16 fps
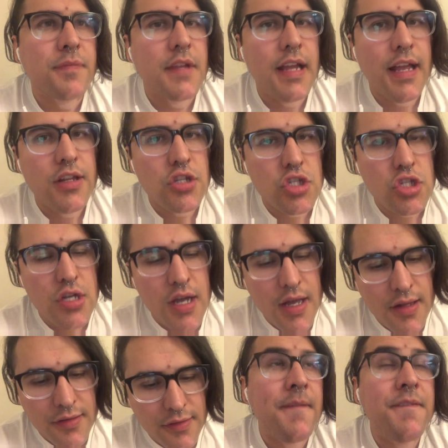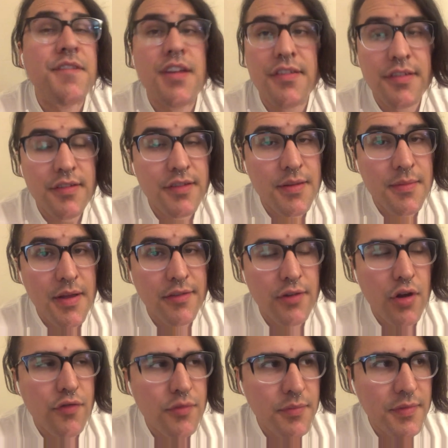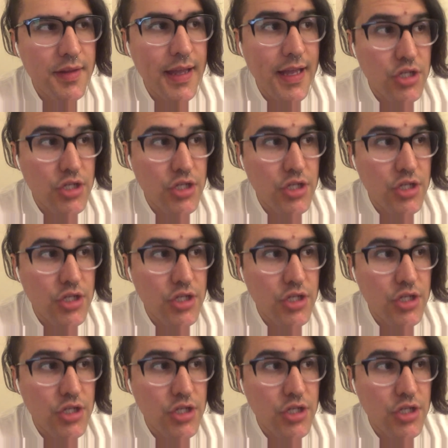It's just distancing myself from the